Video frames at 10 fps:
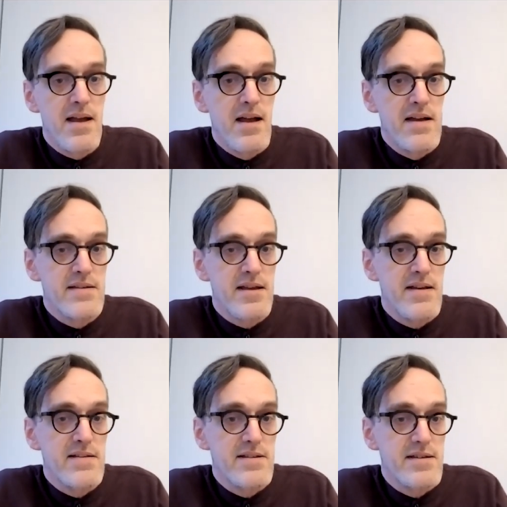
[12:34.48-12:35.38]
and,
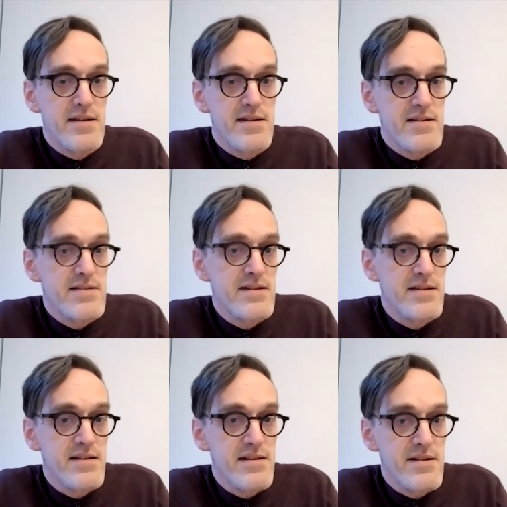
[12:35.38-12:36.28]
and the,
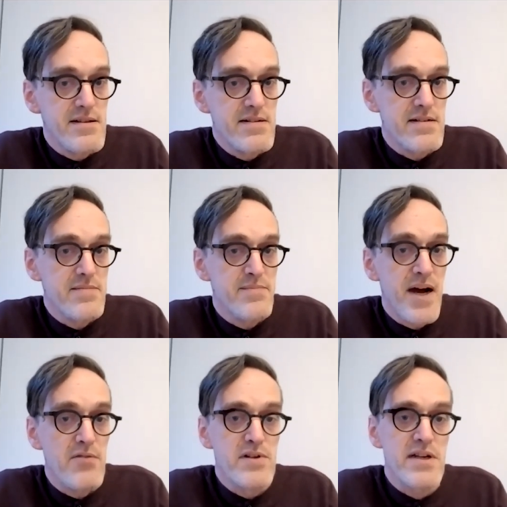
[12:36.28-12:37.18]
the
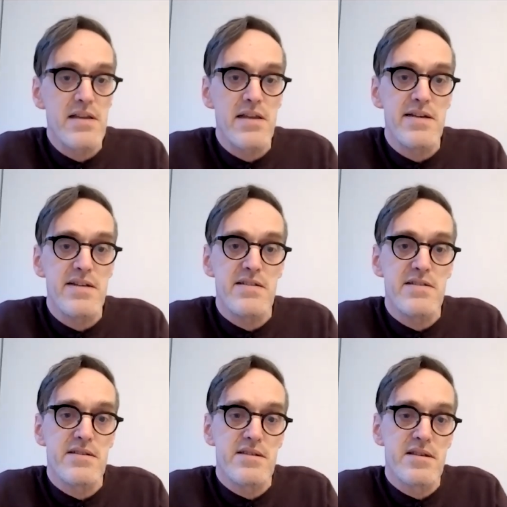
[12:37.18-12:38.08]
power
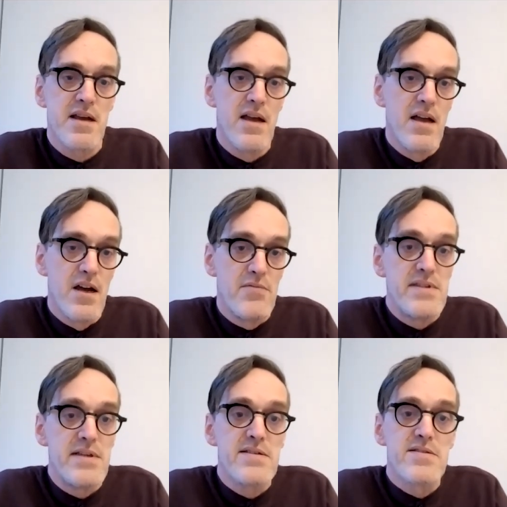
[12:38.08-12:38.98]
relations uh,
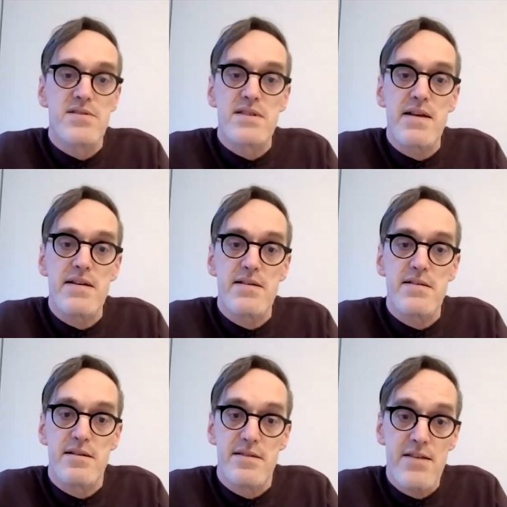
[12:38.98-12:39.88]
within
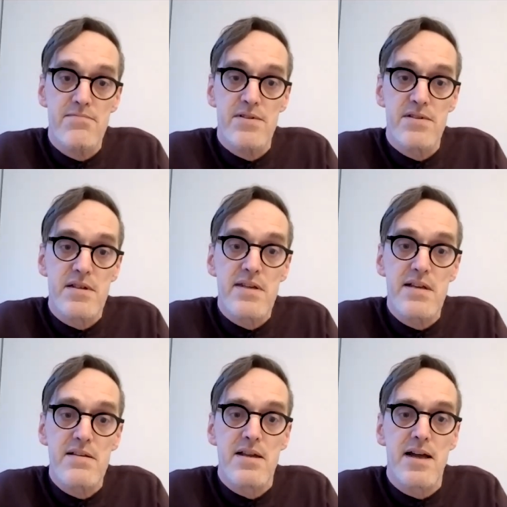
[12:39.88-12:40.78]
society. That was the
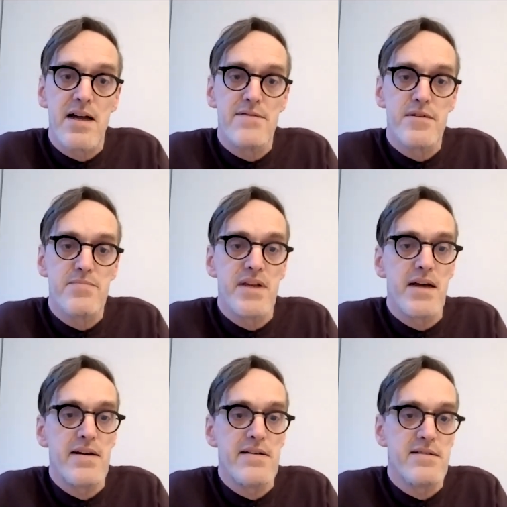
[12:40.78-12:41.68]
real driver
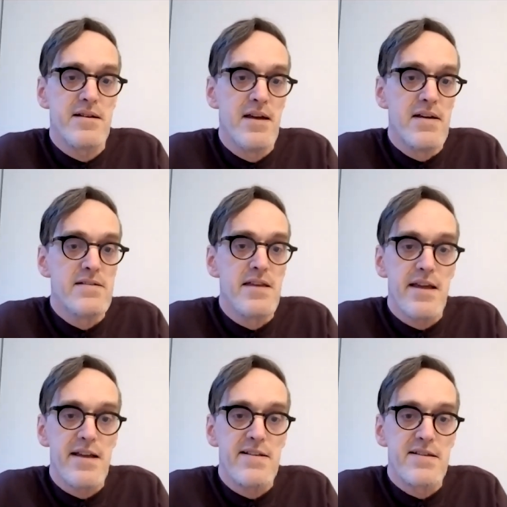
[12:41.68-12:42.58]
behind
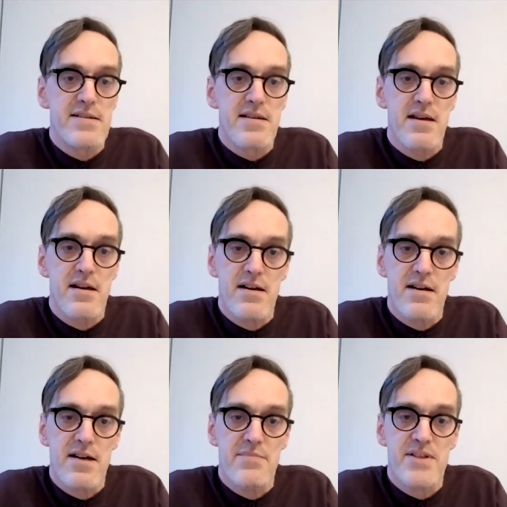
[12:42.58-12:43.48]
the AIDS
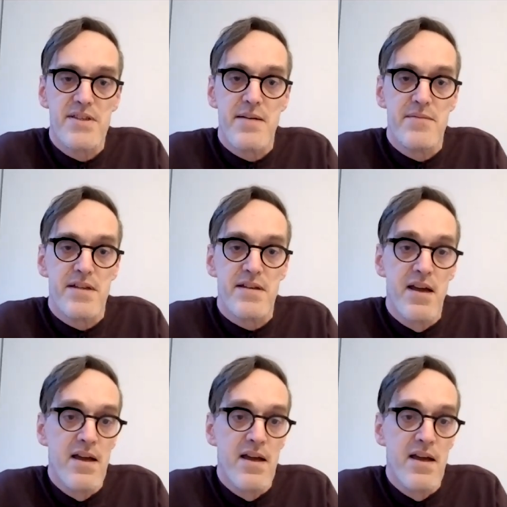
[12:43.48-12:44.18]
uh, epidemic.